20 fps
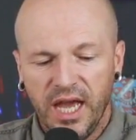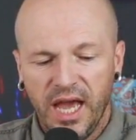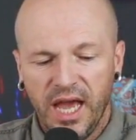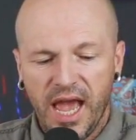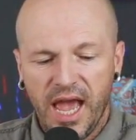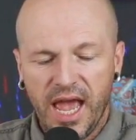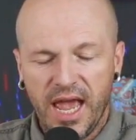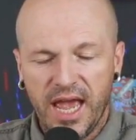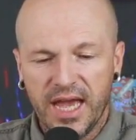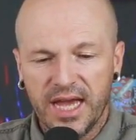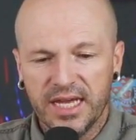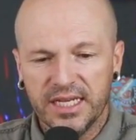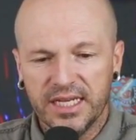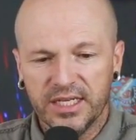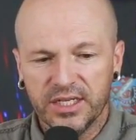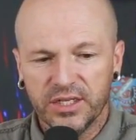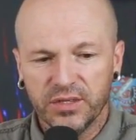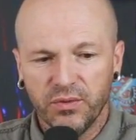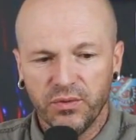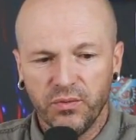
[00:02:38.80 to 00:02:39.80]

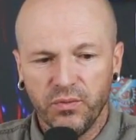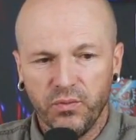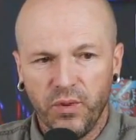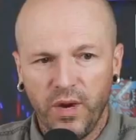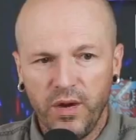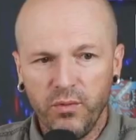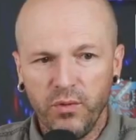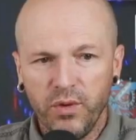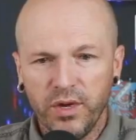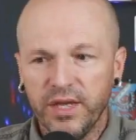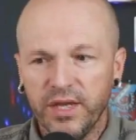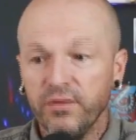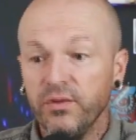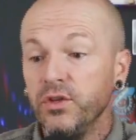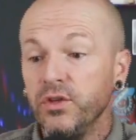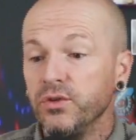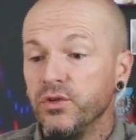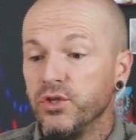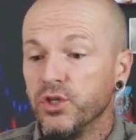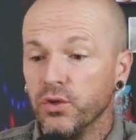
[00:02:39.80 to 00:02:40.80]
And when we're given
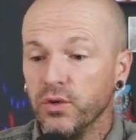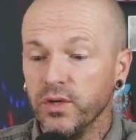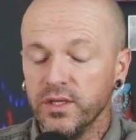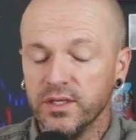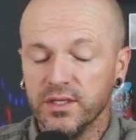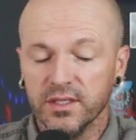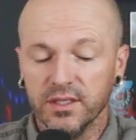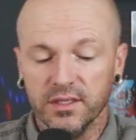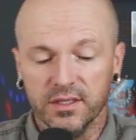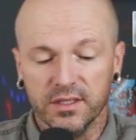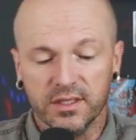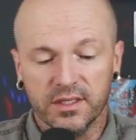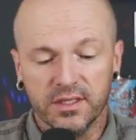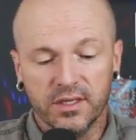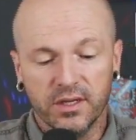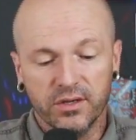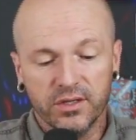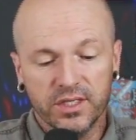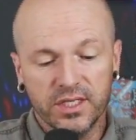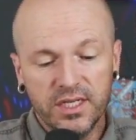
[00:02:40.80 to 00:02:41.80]
new choices,
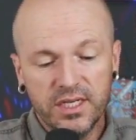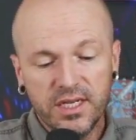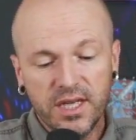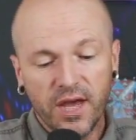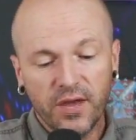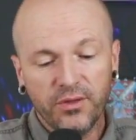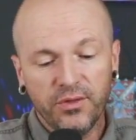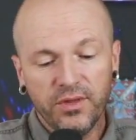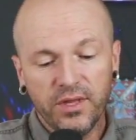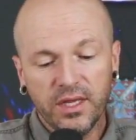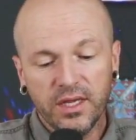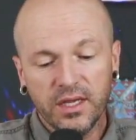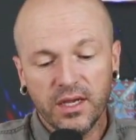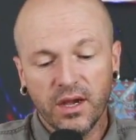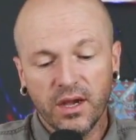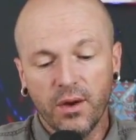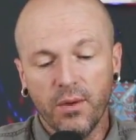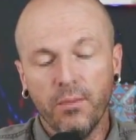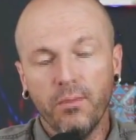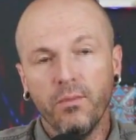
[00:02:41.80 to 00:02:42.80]
there's nothing
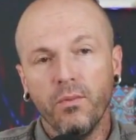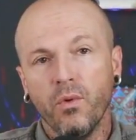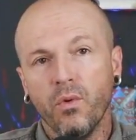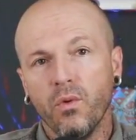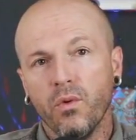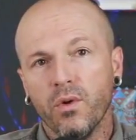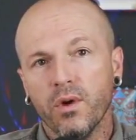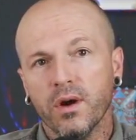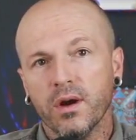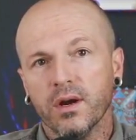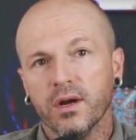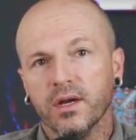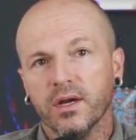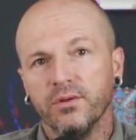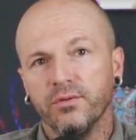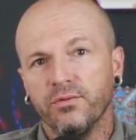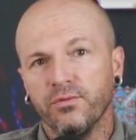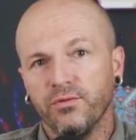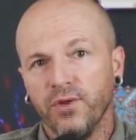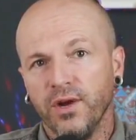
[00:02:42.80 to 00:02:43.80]
more
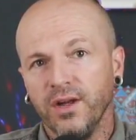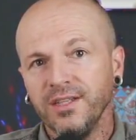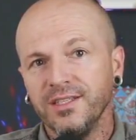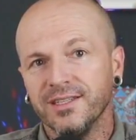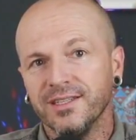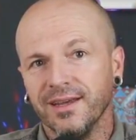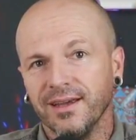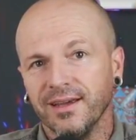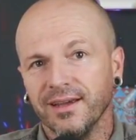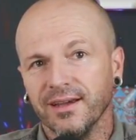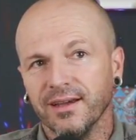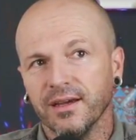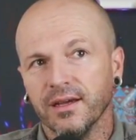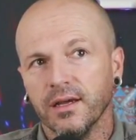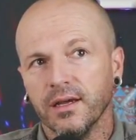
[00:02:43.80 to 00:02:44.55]
confronting